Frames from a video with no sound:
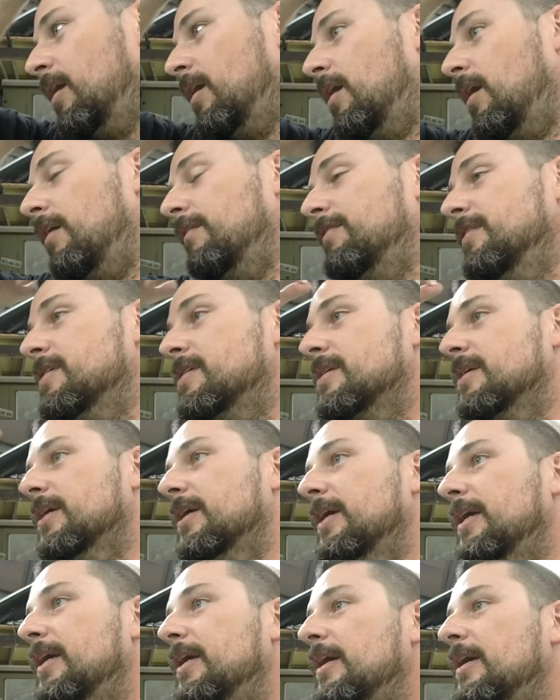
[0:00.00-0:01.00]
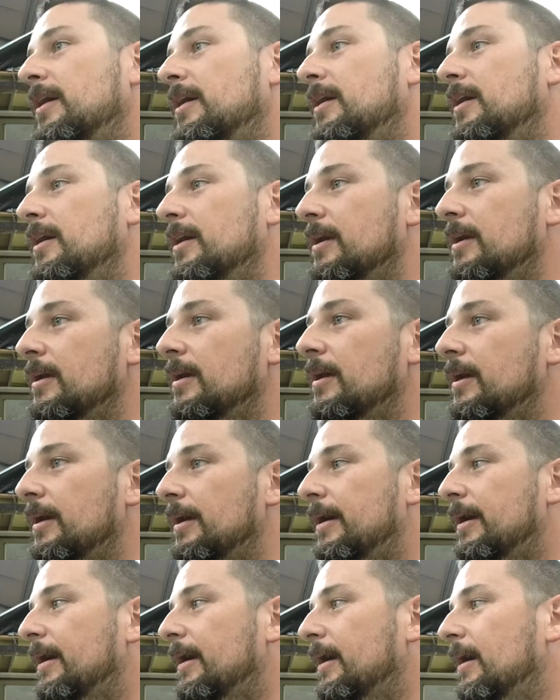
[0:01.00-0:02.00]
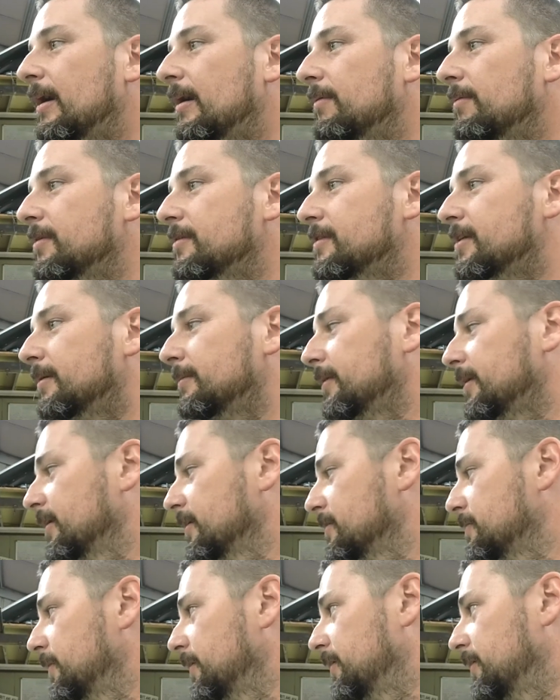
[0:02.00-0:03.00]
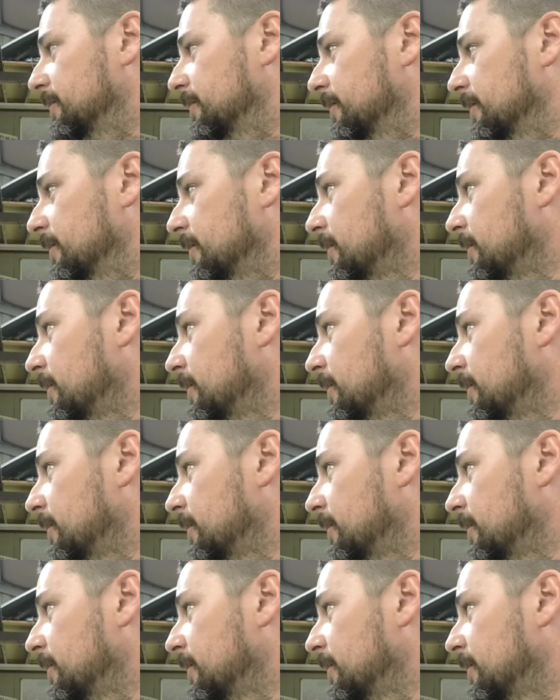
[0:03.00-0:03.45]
Obviously, what's something else we could do?